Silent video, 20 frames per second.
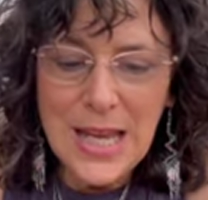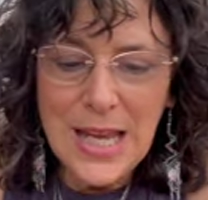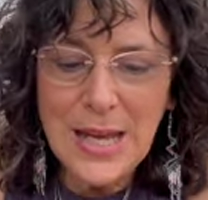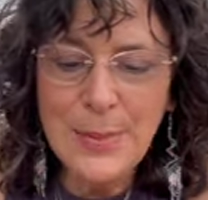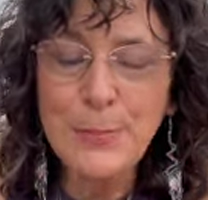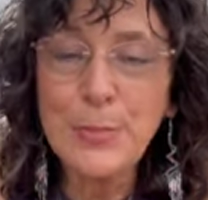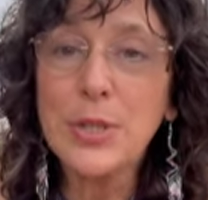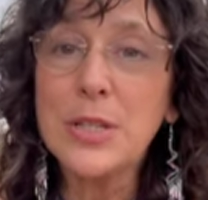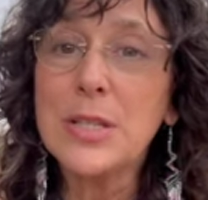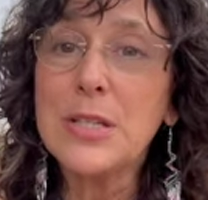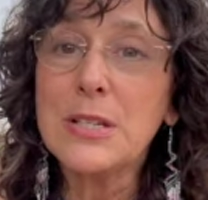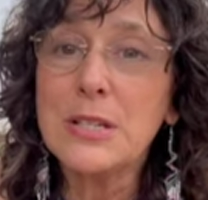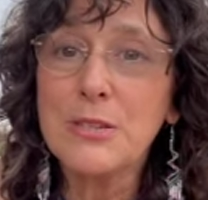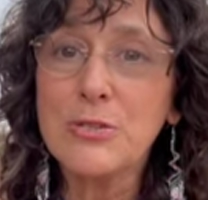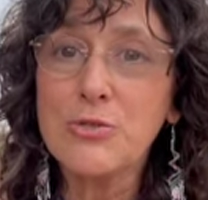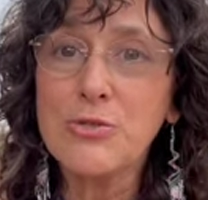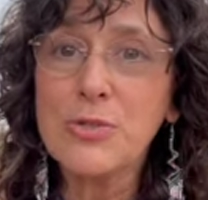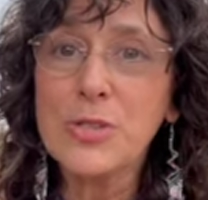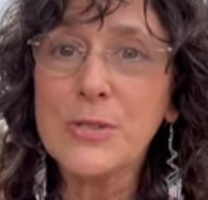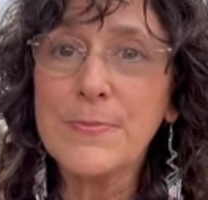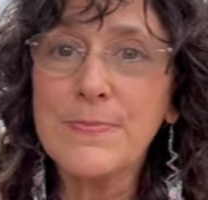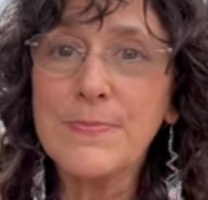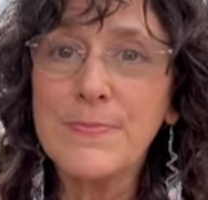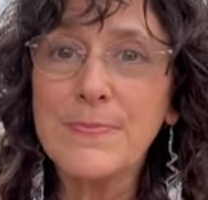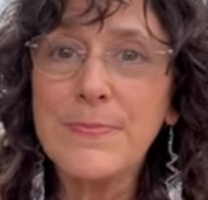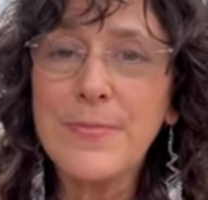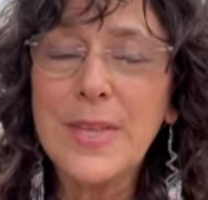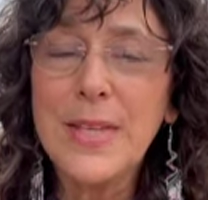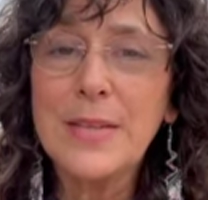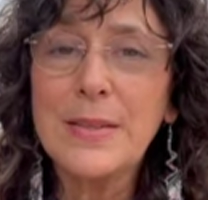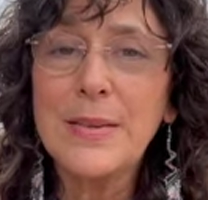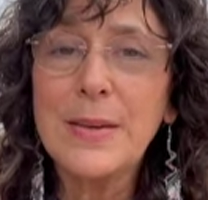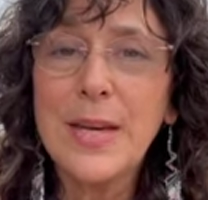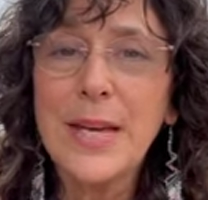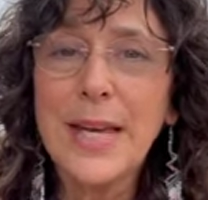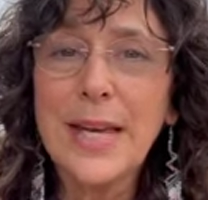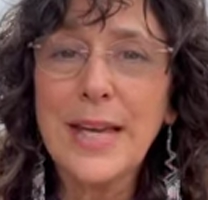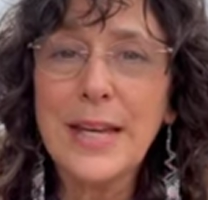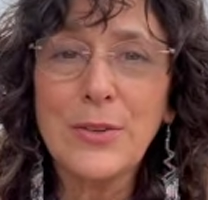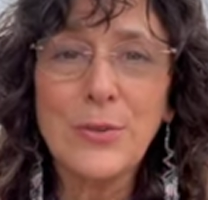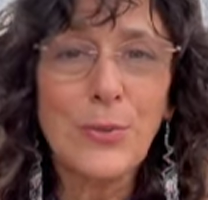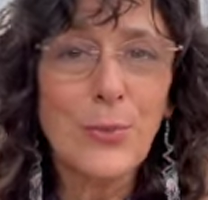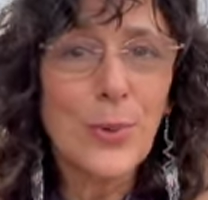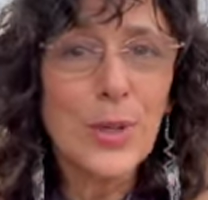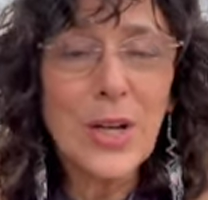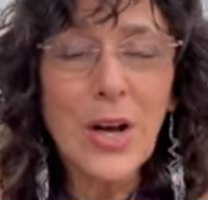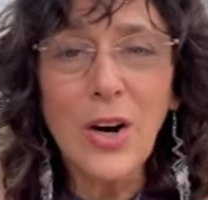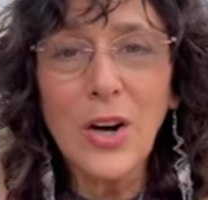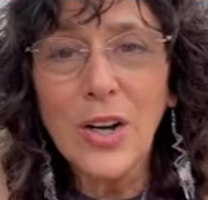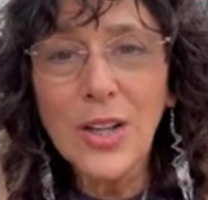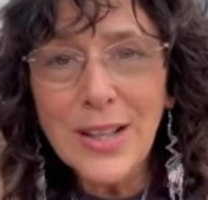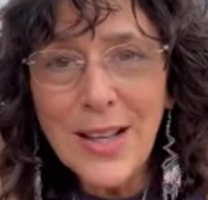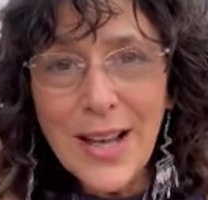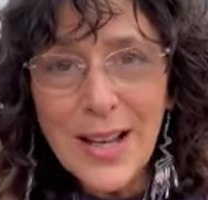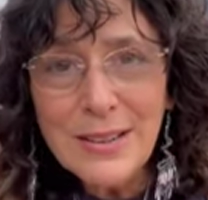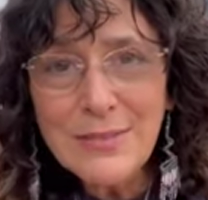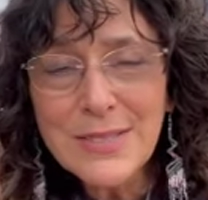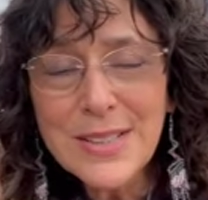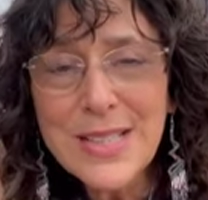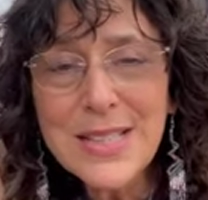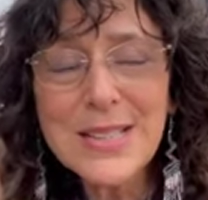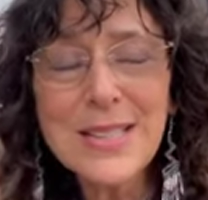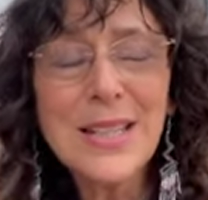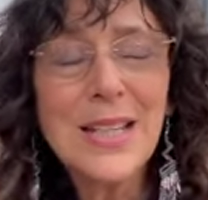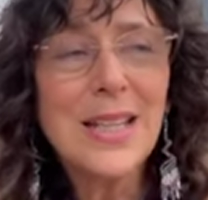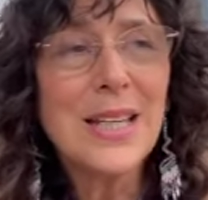and put it to use. And we all have it.